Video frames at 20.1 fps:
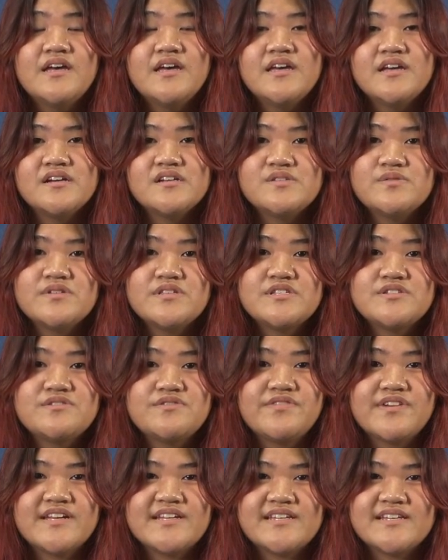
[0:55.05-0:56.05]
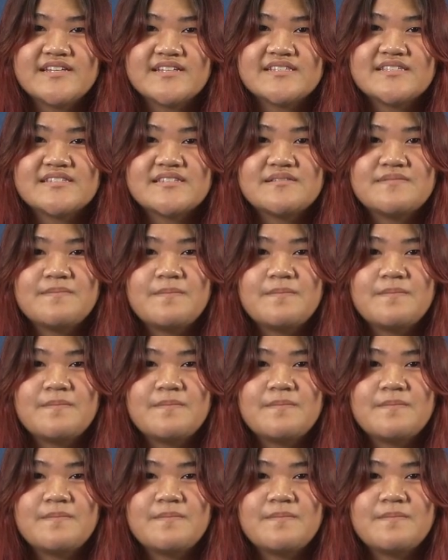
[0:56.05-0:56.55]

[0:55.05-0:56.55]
Here's what's new, Vikings.